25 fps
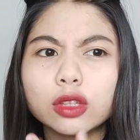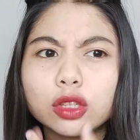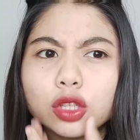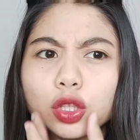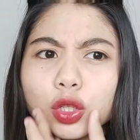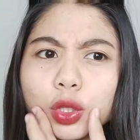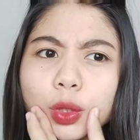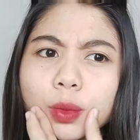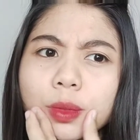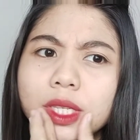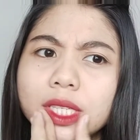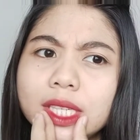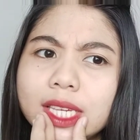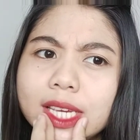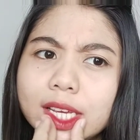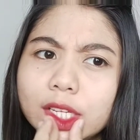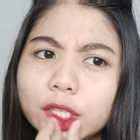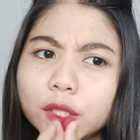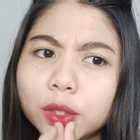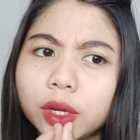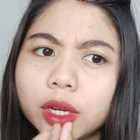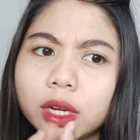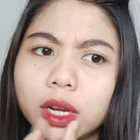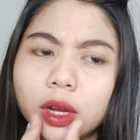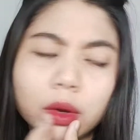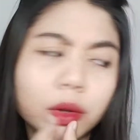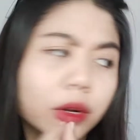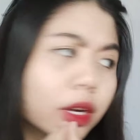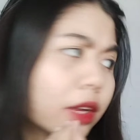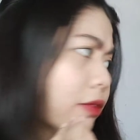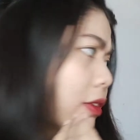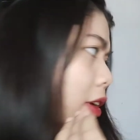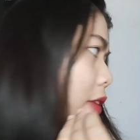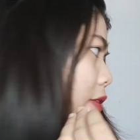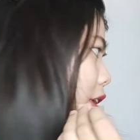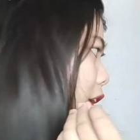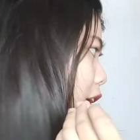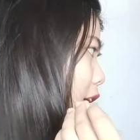Sumisingit yung anak ko na
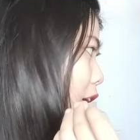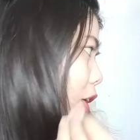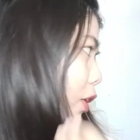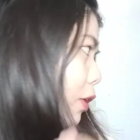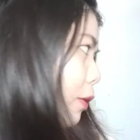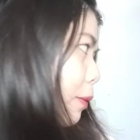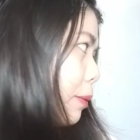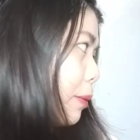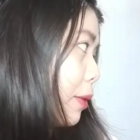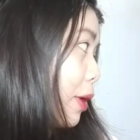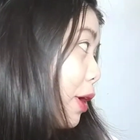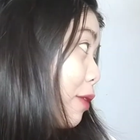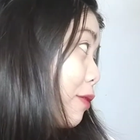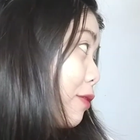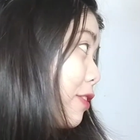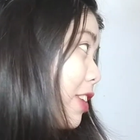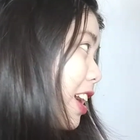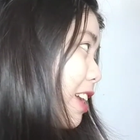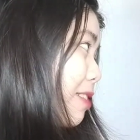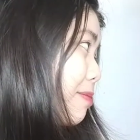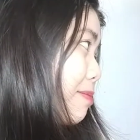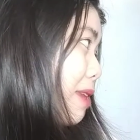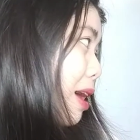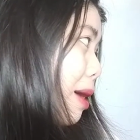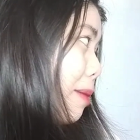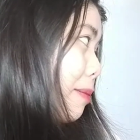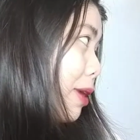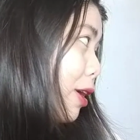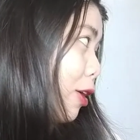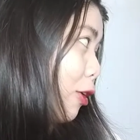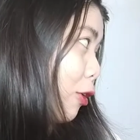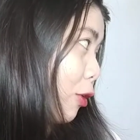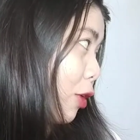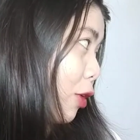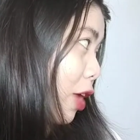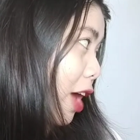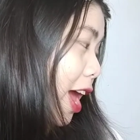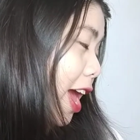vlog ako. Vlog mama,
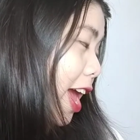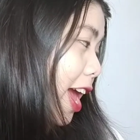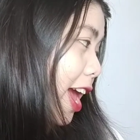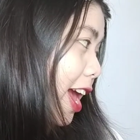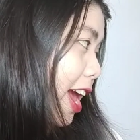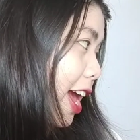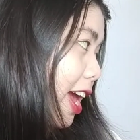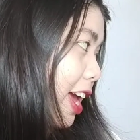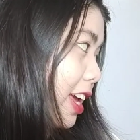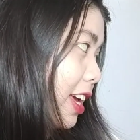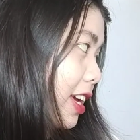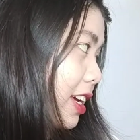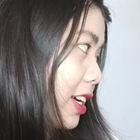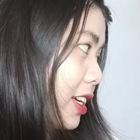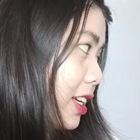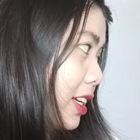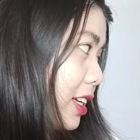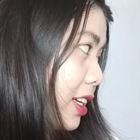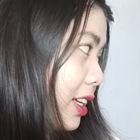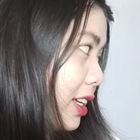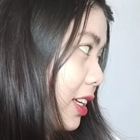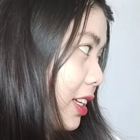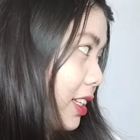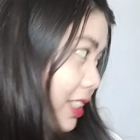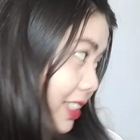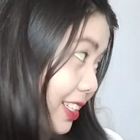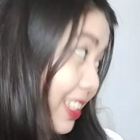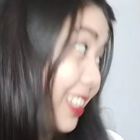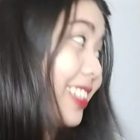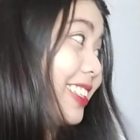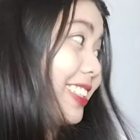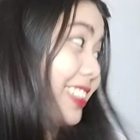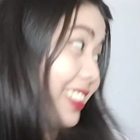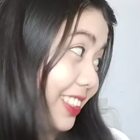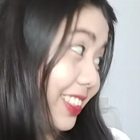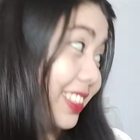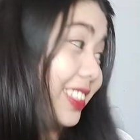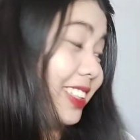okay?
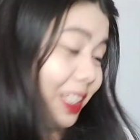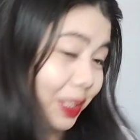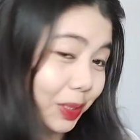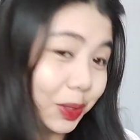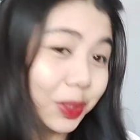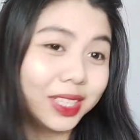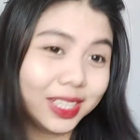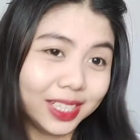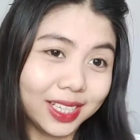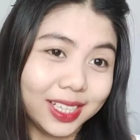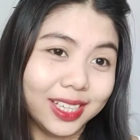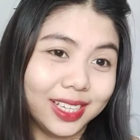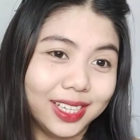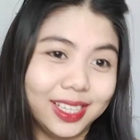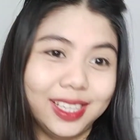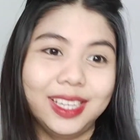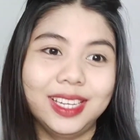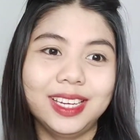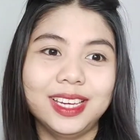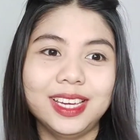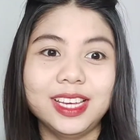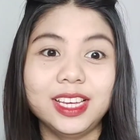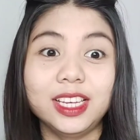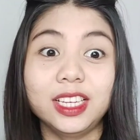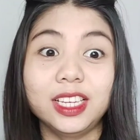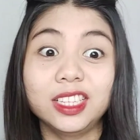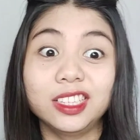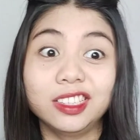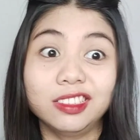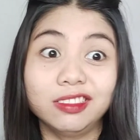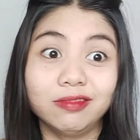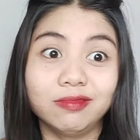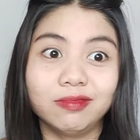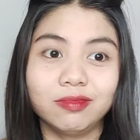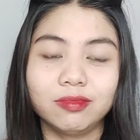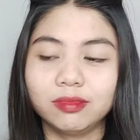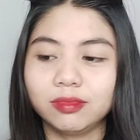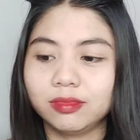Okay,
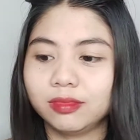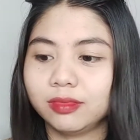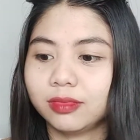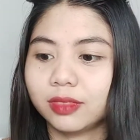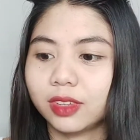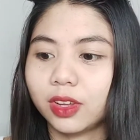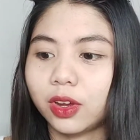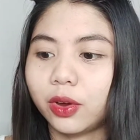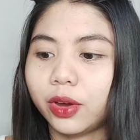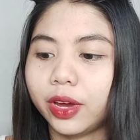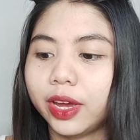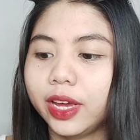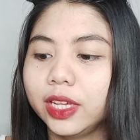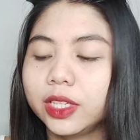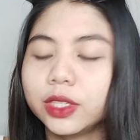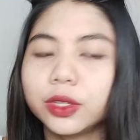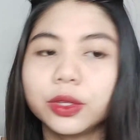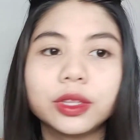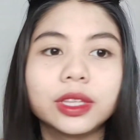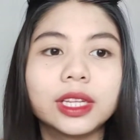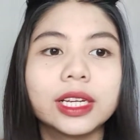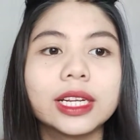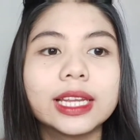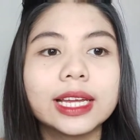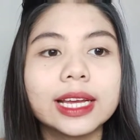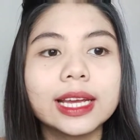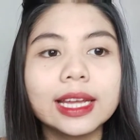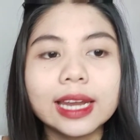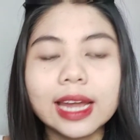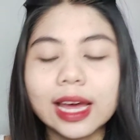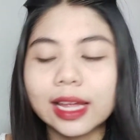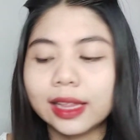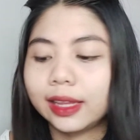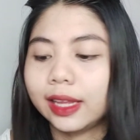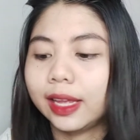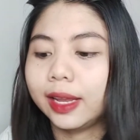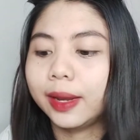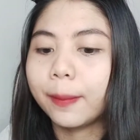so dagdagan
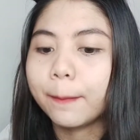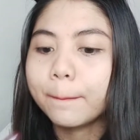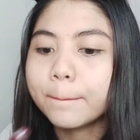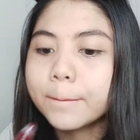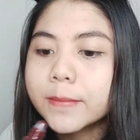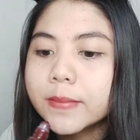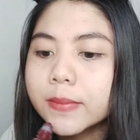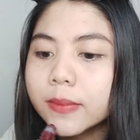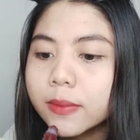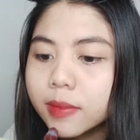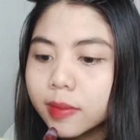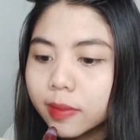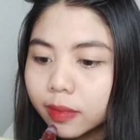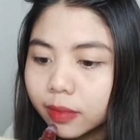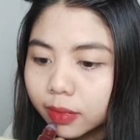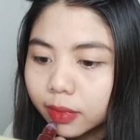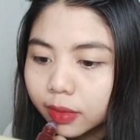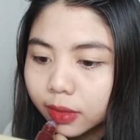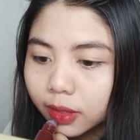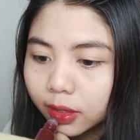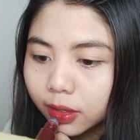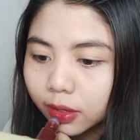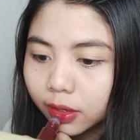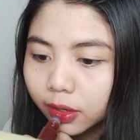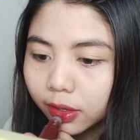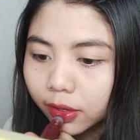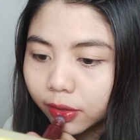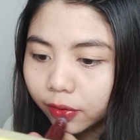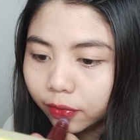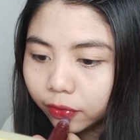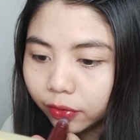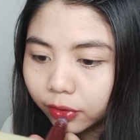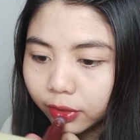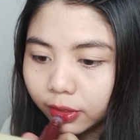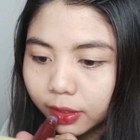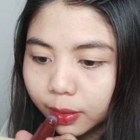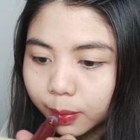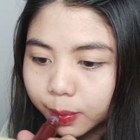natin.
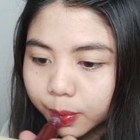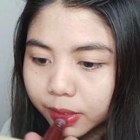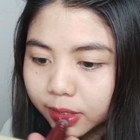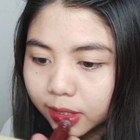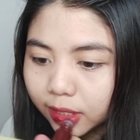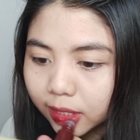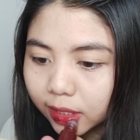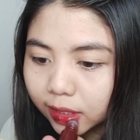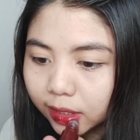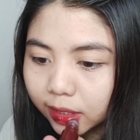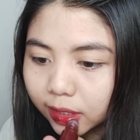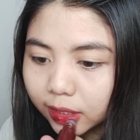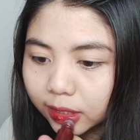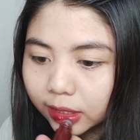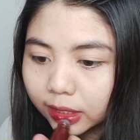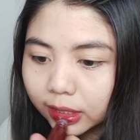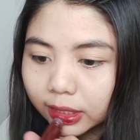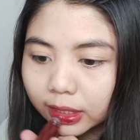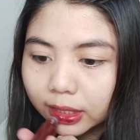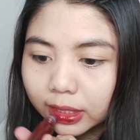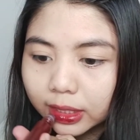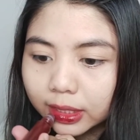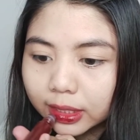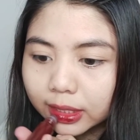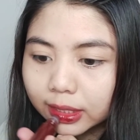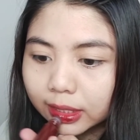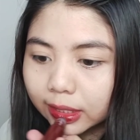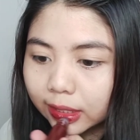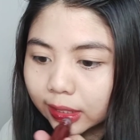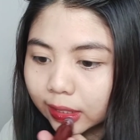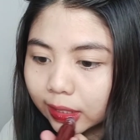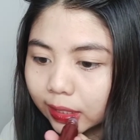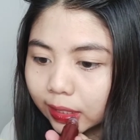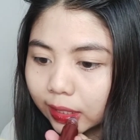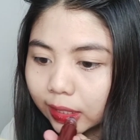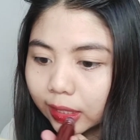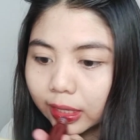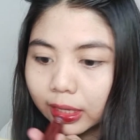I-full lips natin siya.
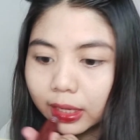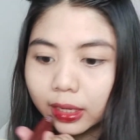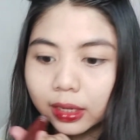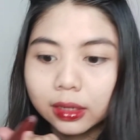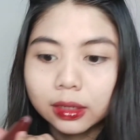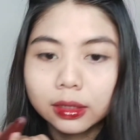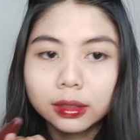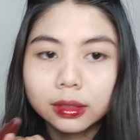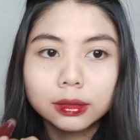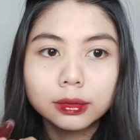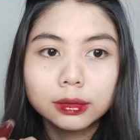Ma!